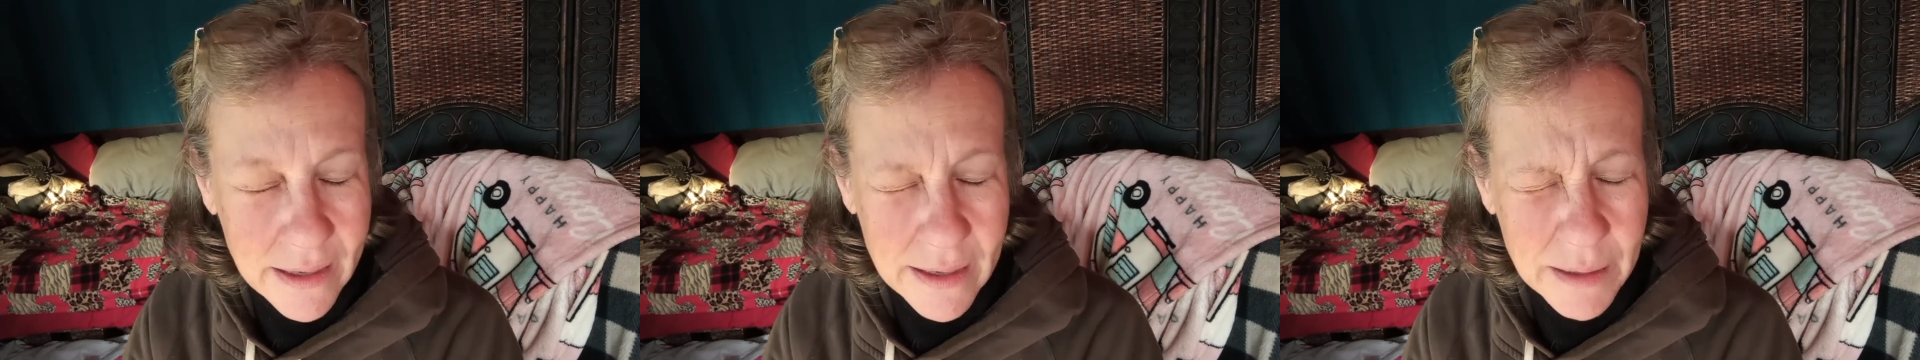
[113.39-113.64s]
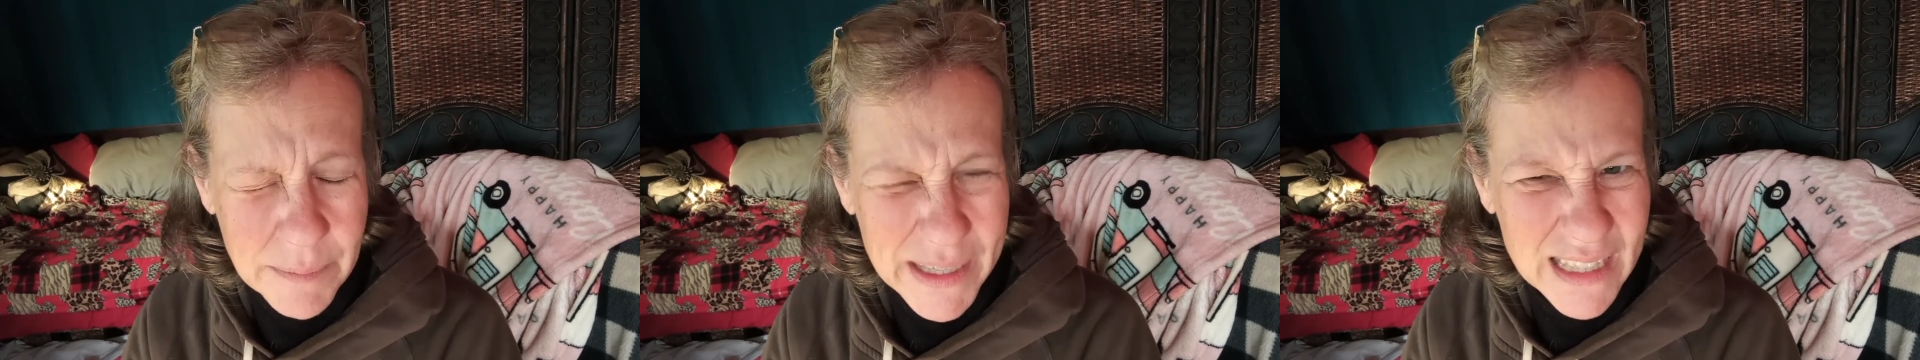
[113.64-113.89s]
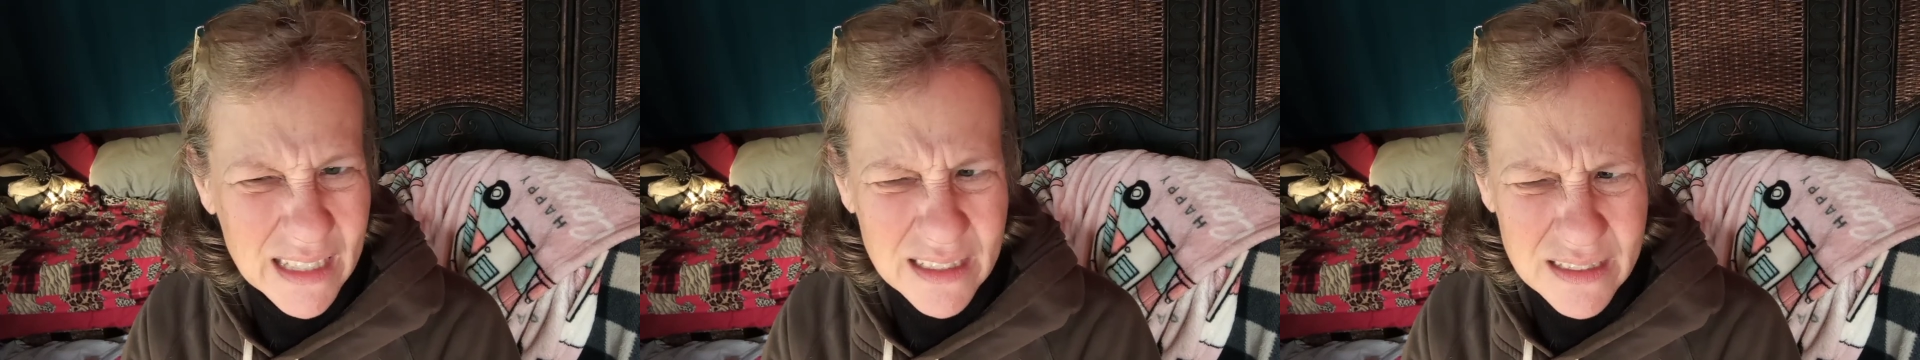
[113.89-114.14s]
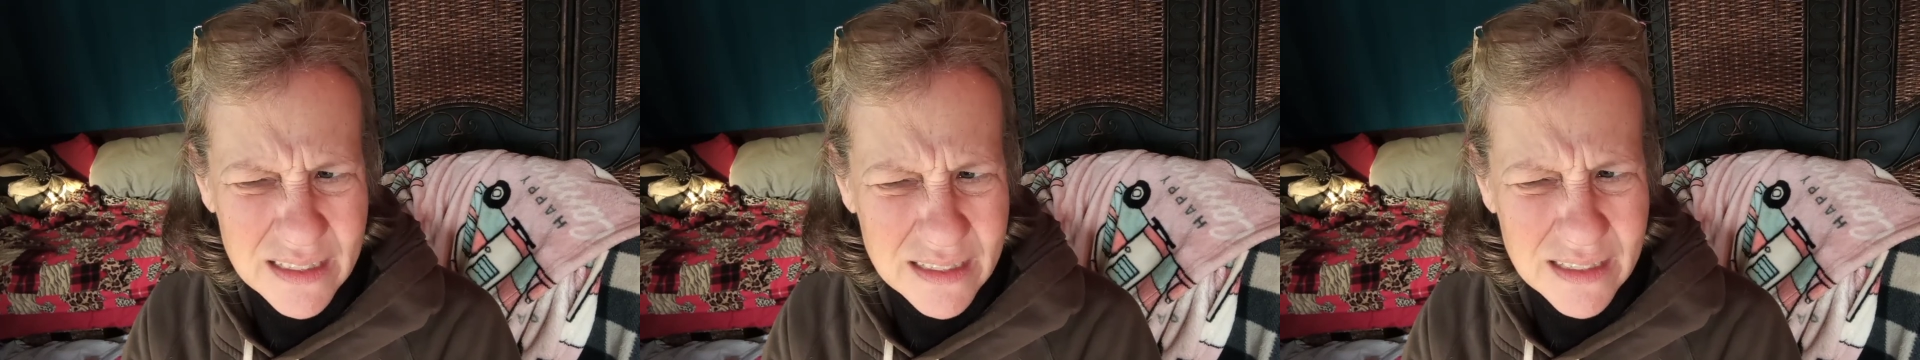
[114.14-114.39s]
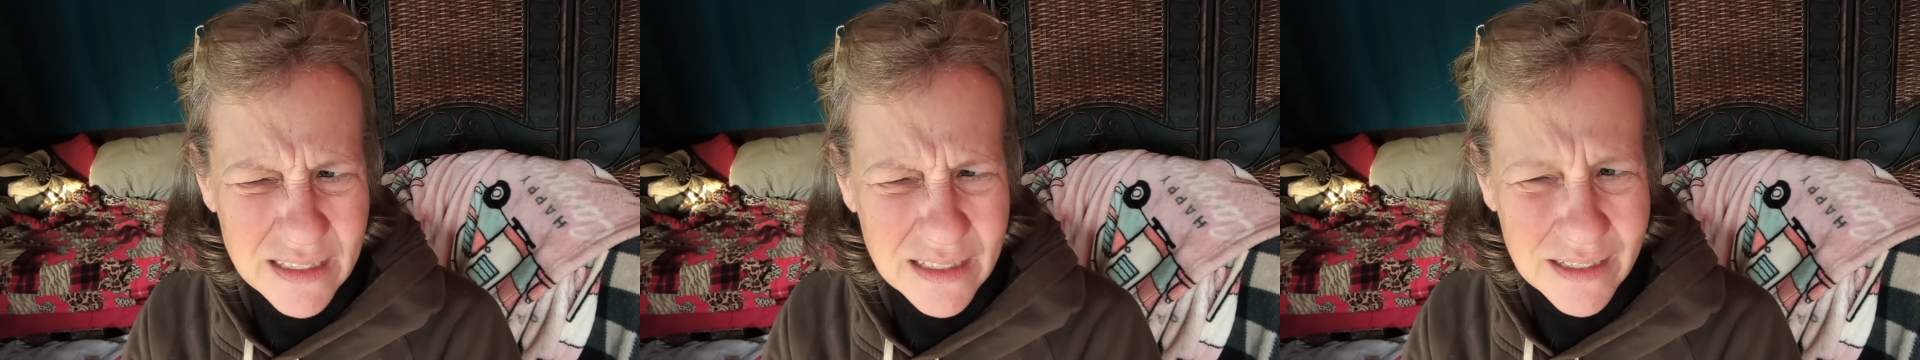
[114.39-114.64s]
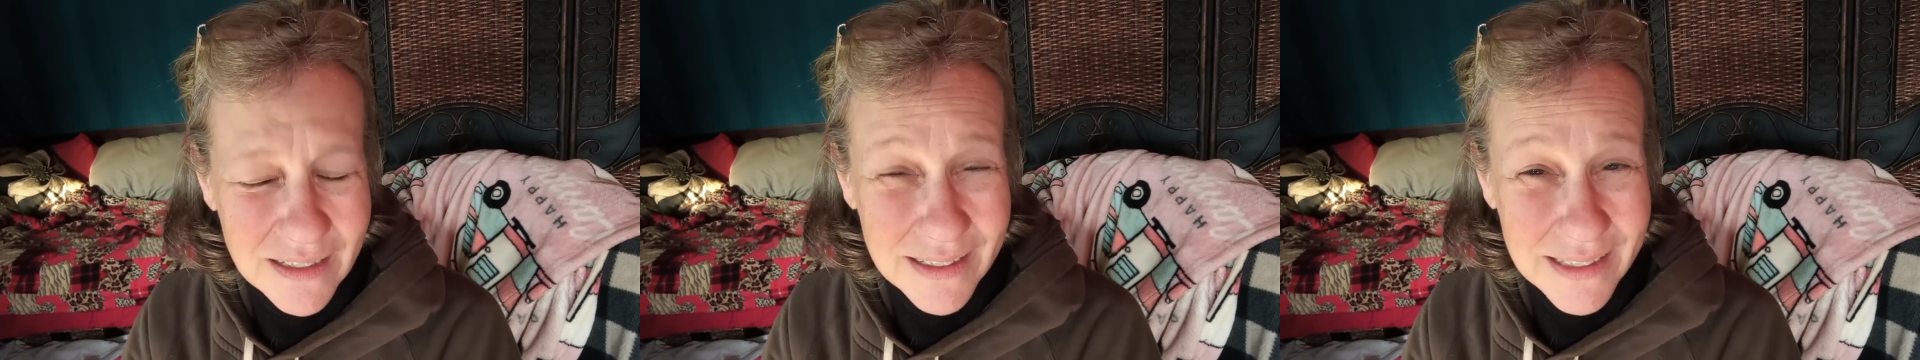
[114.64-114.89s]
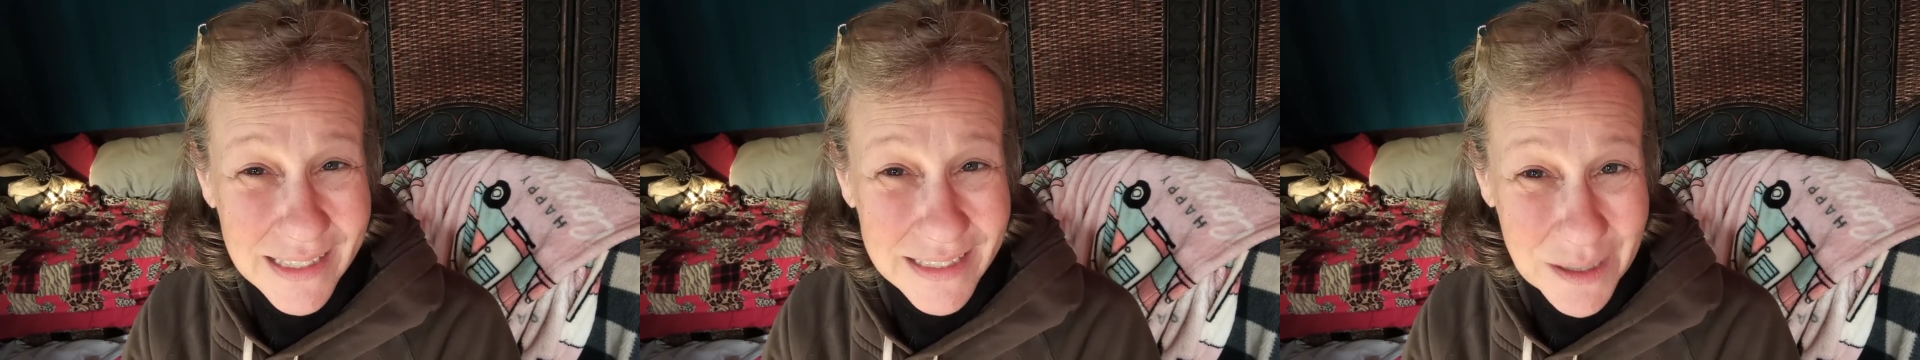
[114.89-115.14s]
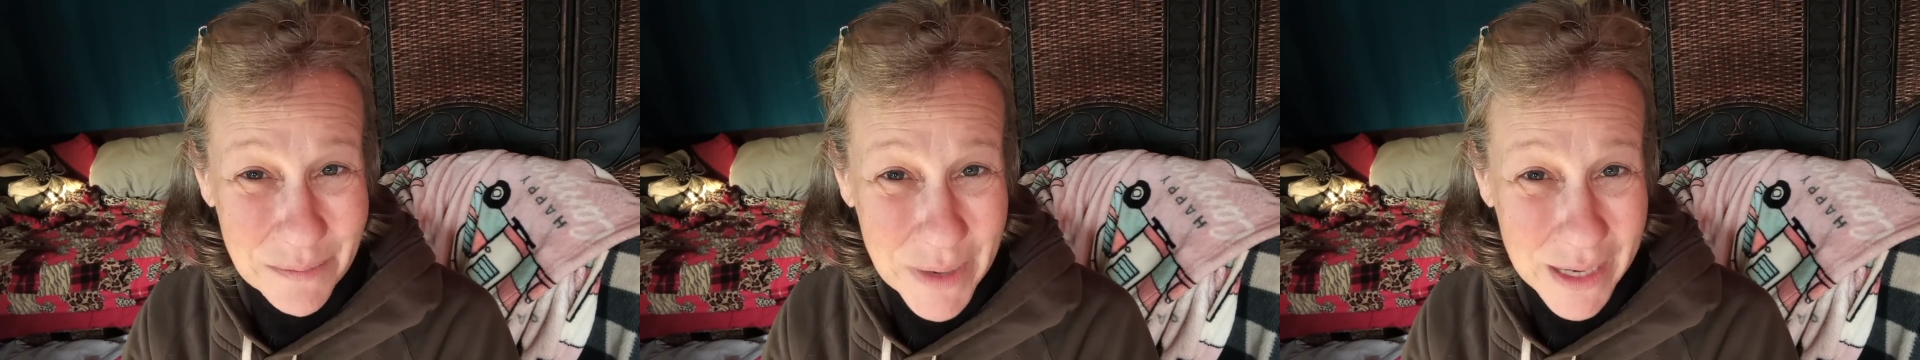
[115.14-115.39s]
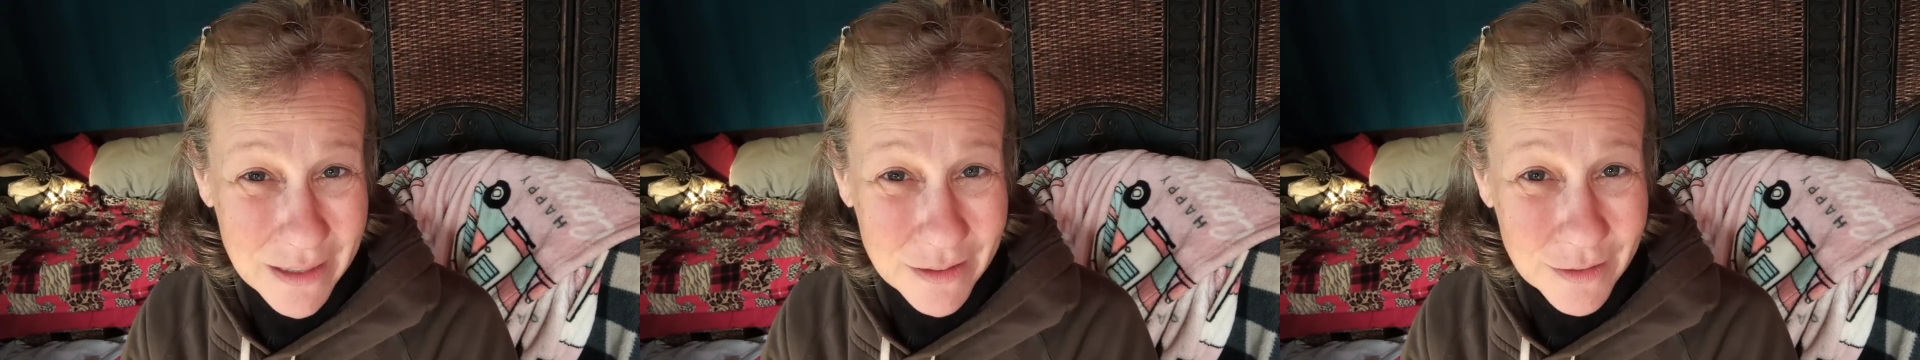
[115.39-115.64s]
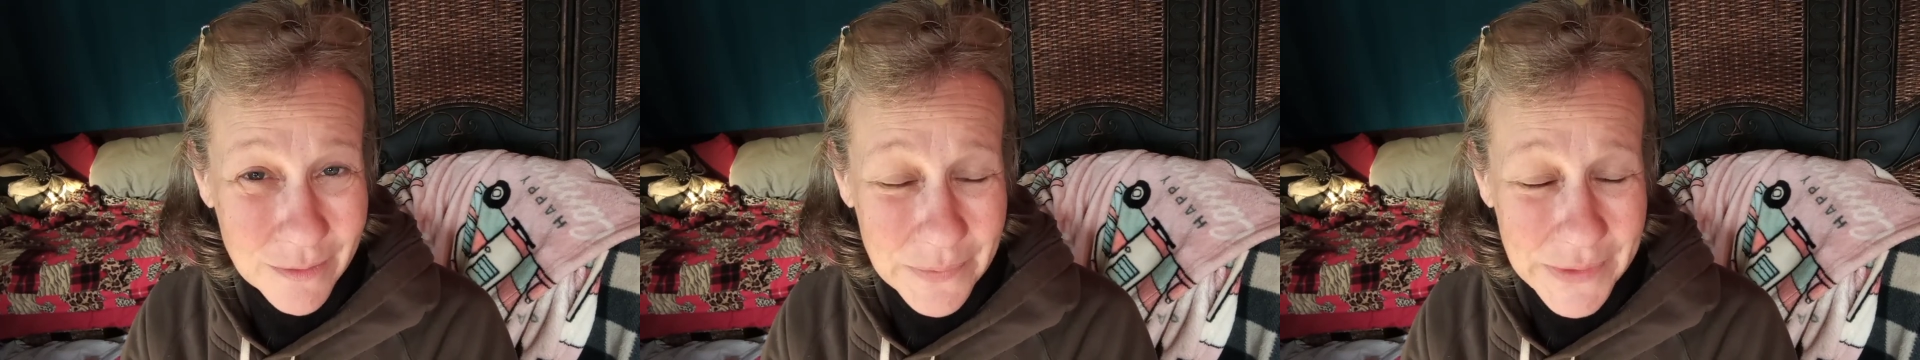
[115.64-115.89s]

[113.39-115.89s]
Um, I think it's, is it Michael?